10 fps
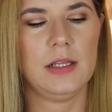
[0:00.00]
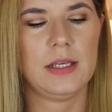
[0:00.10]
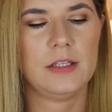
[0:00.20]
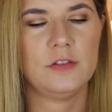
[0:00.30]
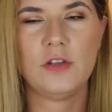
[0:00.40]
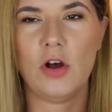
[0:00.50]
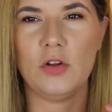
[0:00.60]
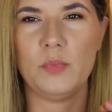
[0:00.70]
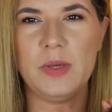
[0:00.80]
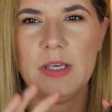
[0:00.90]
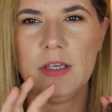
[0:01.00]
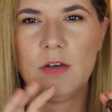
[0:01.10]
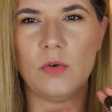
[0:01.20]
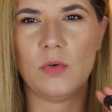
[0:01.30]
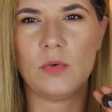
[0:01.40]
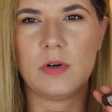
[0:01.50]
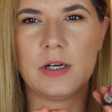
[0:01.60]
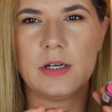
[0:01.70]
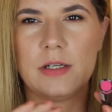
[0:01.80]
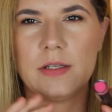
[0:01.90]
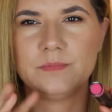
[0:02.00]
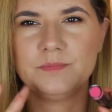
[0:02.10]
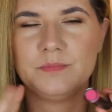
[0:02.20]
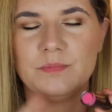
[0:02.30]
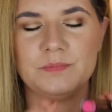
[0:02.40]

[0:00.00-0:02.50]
like a dull pink or um,